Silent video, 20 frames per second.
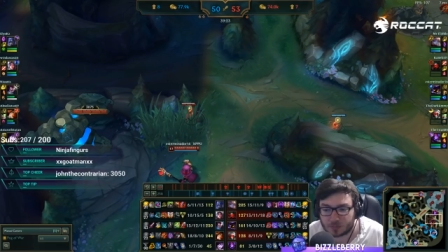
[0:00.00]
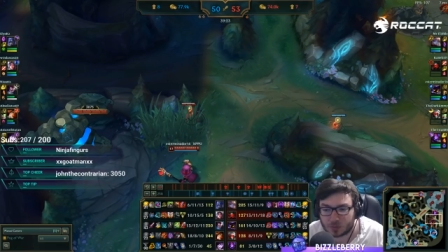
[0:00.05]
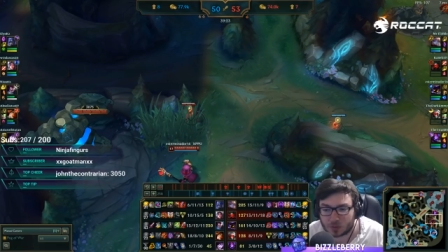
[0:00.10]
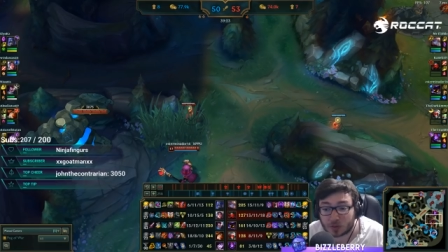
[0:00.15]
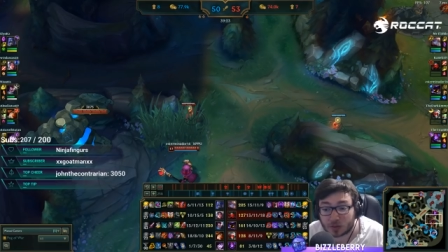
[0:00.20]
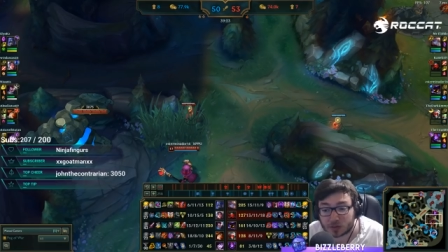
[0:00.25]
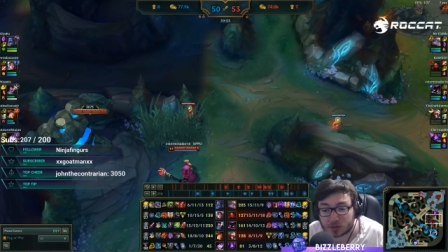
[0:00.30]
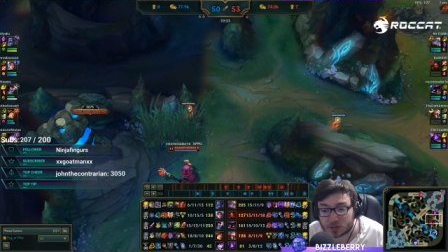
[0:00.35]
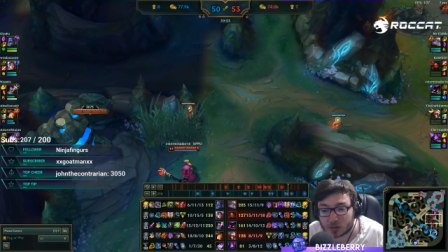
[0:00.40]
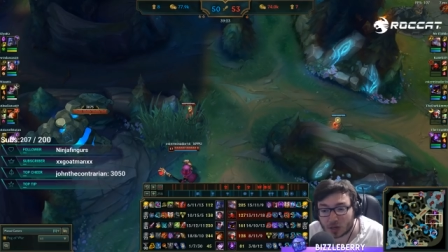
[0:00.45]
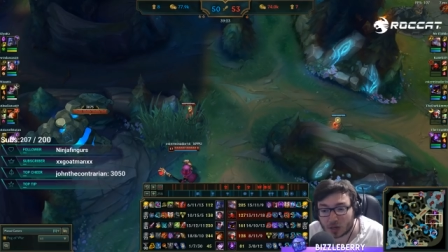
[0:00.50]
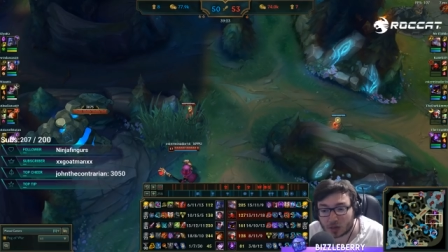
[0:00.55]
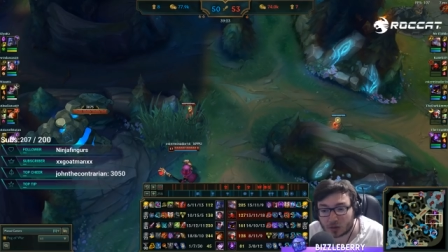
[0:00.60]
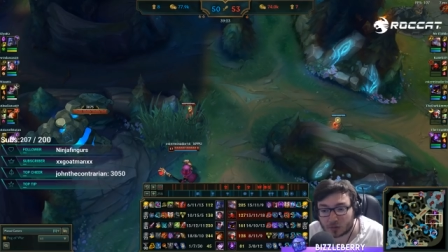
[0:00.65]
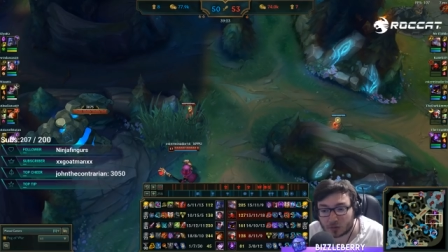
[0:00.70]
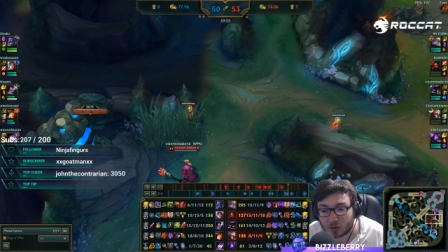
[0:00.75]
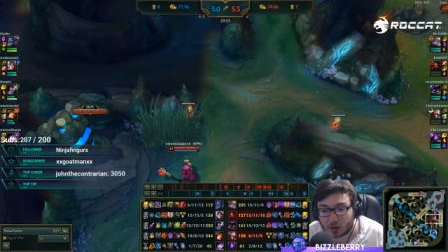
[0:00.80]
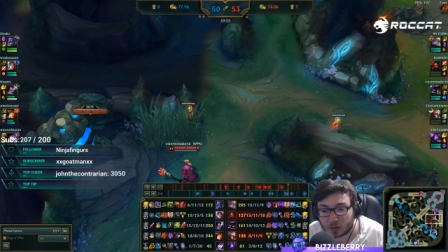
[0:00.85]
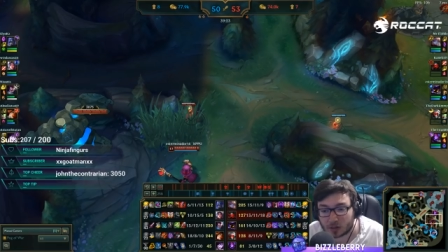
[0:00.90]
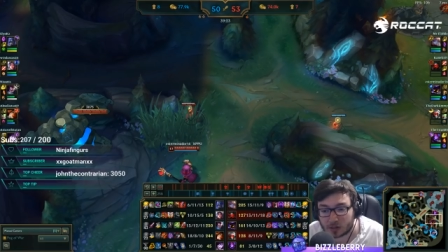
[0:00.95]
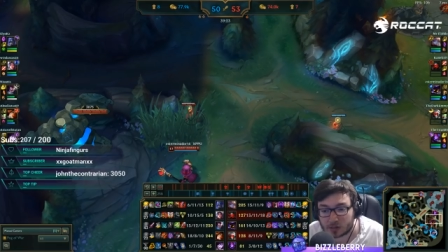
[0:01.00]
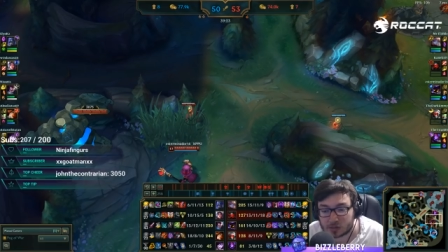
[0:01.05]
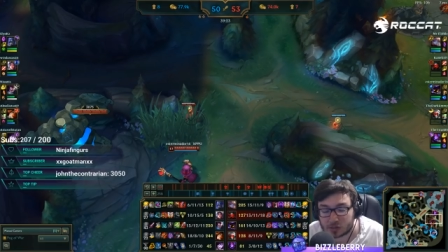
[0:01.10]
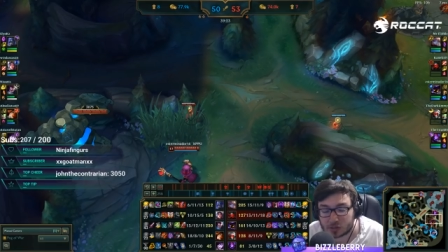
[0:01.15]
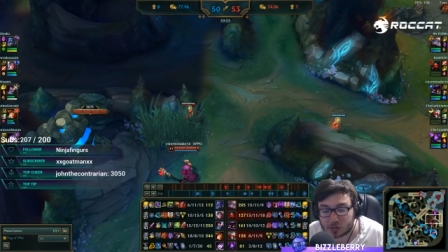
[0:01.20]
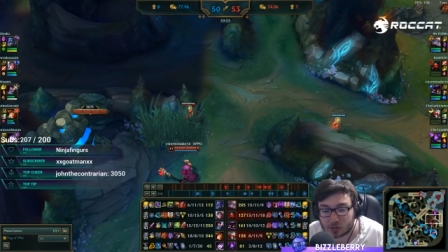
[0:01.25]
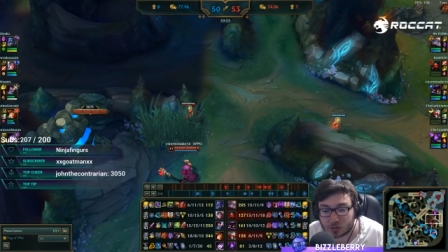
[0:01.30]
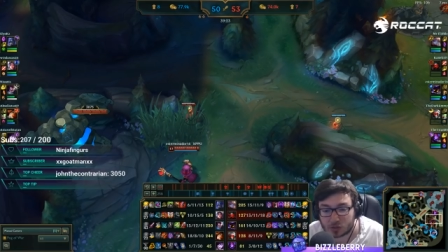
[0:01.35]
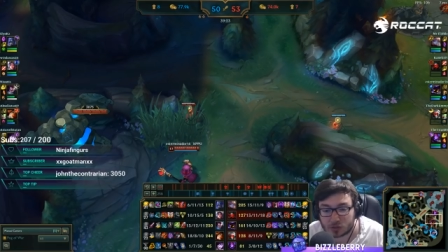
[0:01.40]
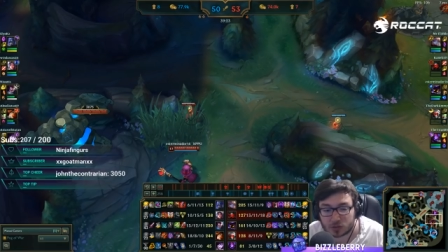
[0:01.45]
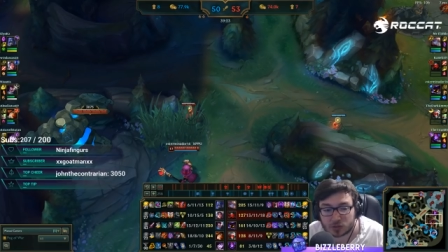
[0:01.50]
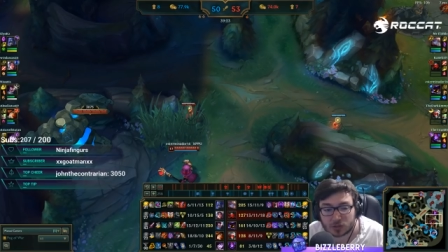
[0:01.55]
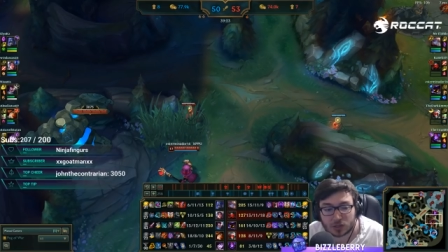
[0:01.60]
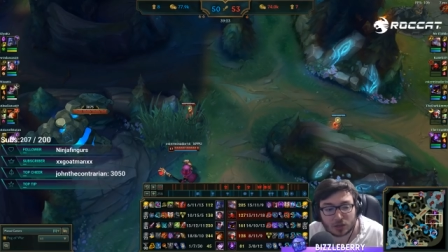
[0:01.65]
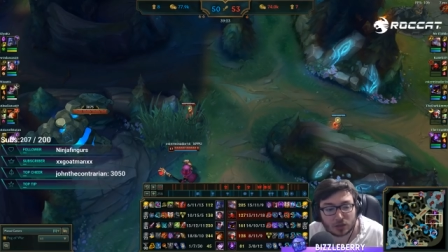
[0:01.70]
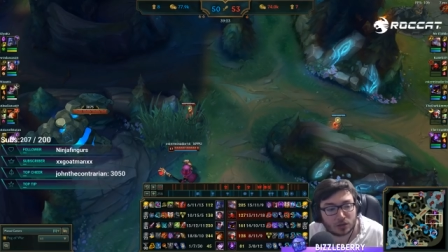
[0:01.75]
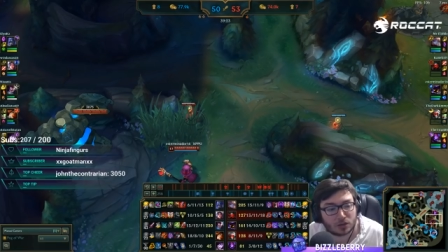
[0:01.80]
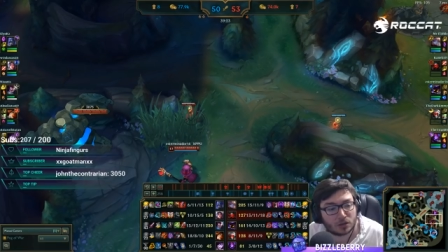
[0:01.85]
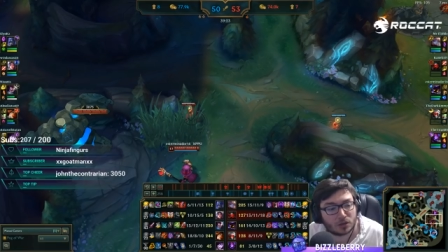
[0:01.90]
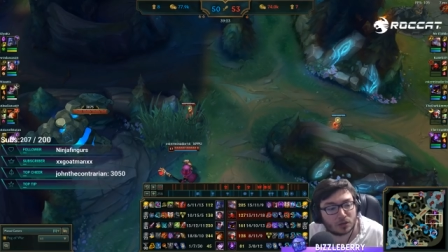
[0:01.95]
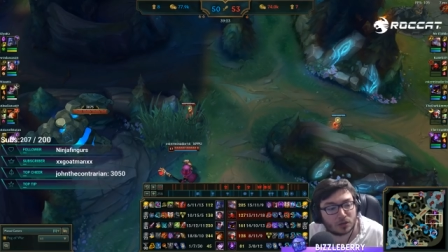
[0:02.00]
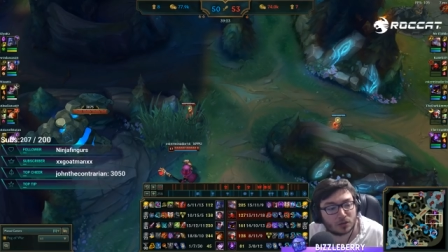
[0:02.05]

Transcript: Book is kind of clunky to use though.